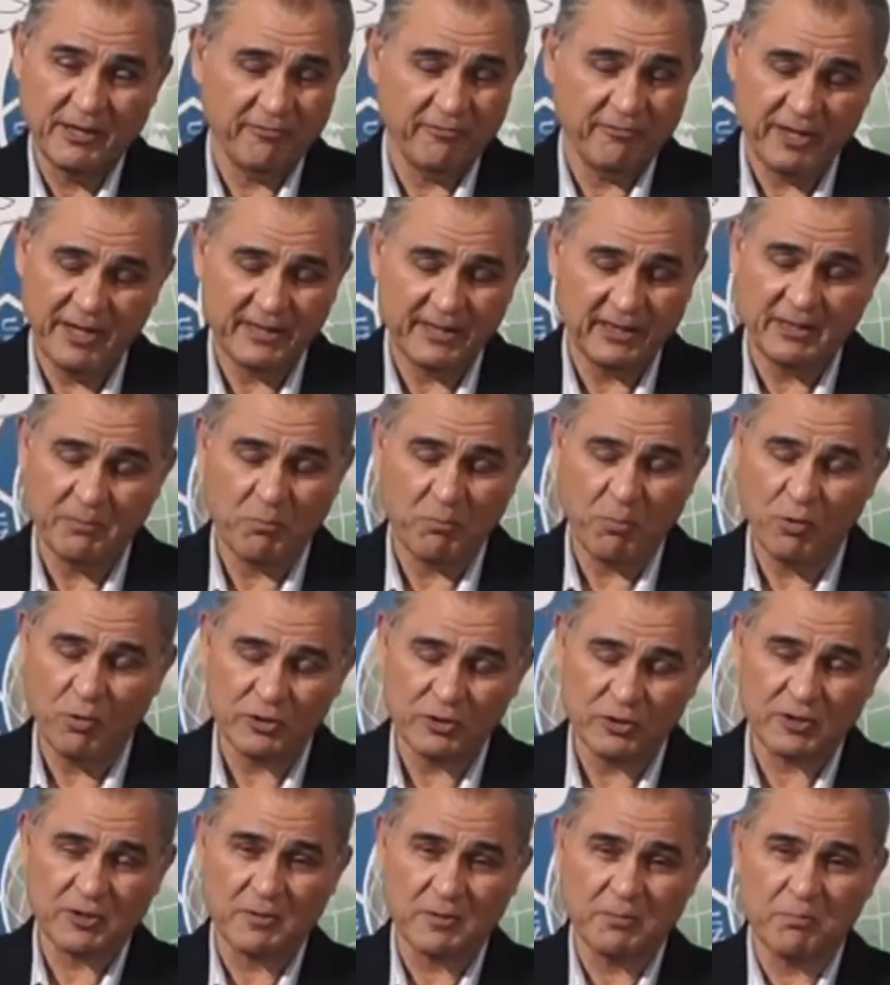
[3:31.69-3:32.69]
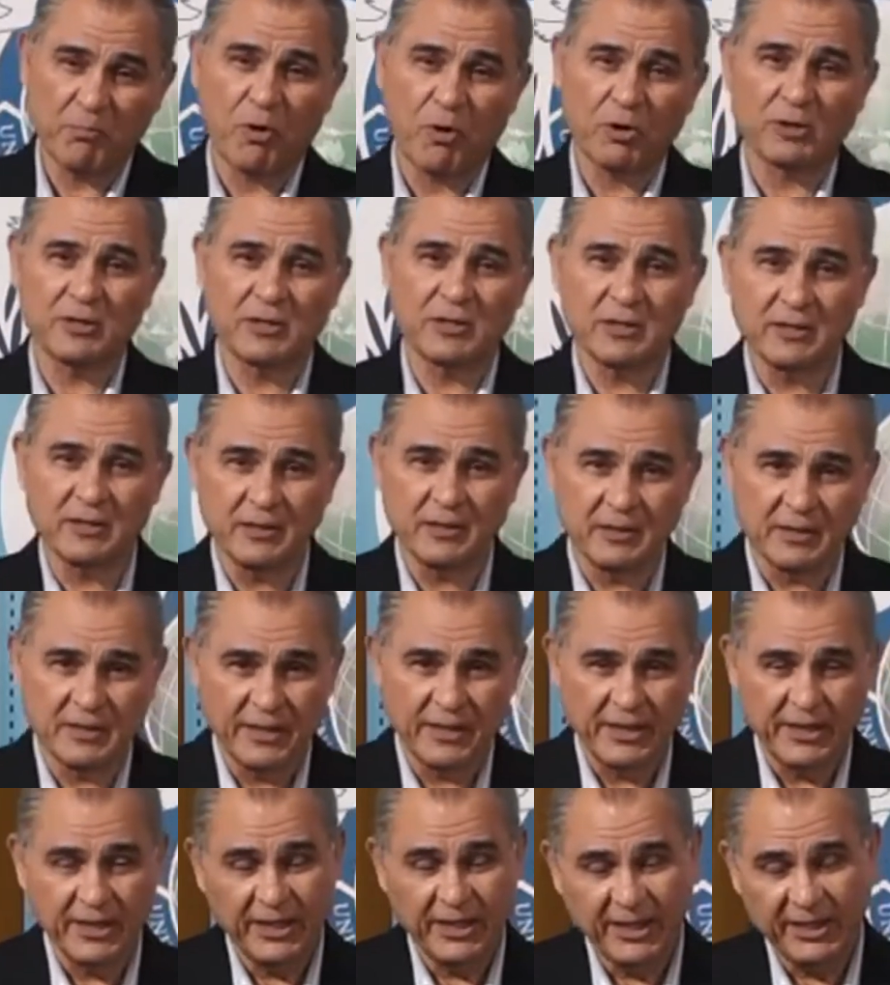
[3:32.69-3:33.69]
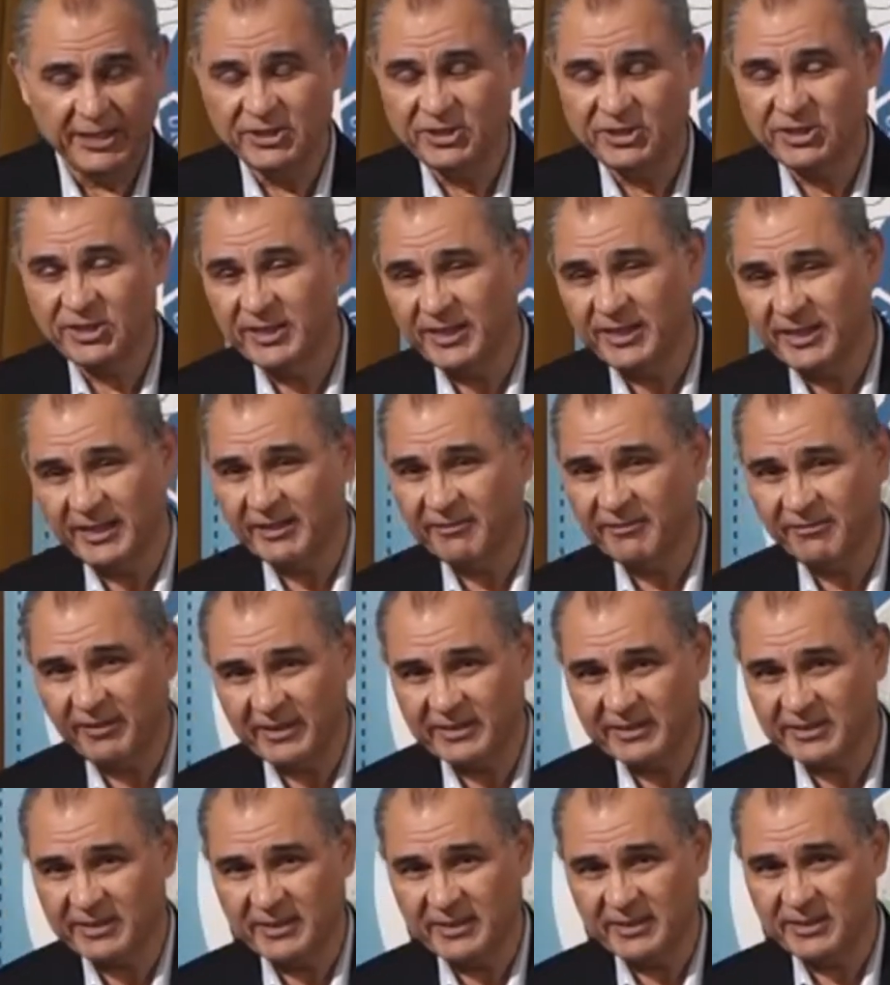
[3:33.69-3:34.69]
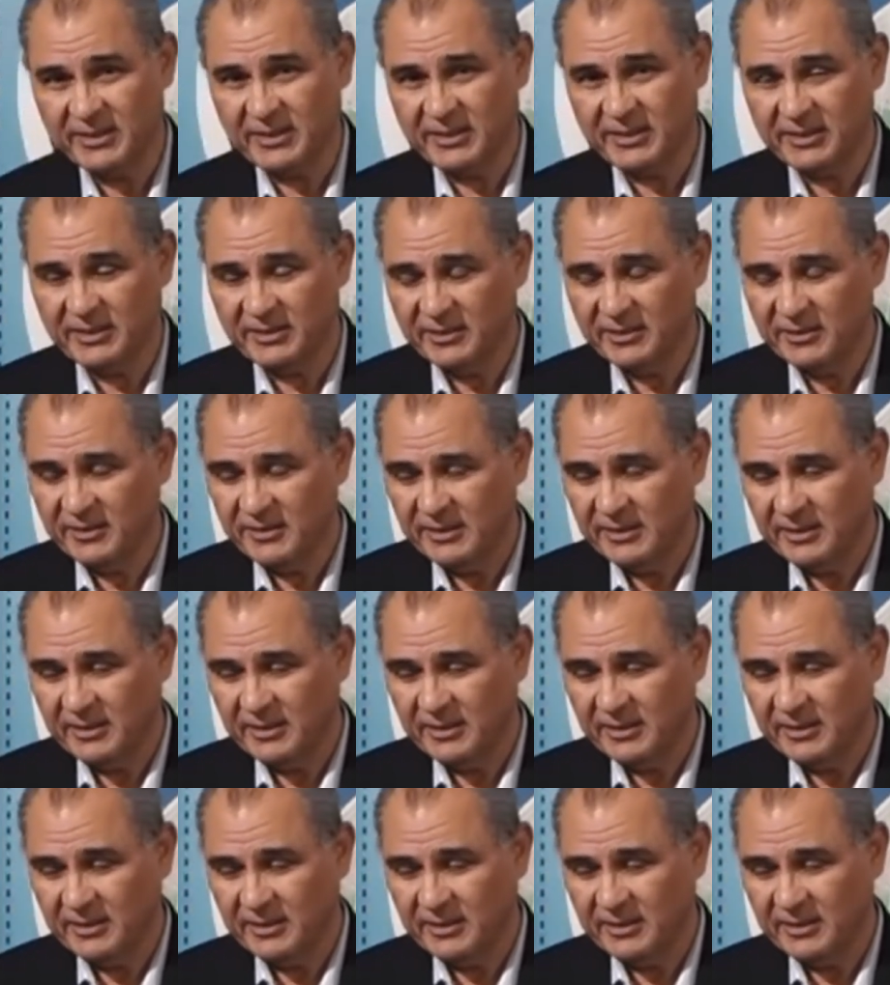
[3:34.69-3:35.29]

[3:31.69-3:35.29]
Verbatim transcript: We had the most modern engineering facility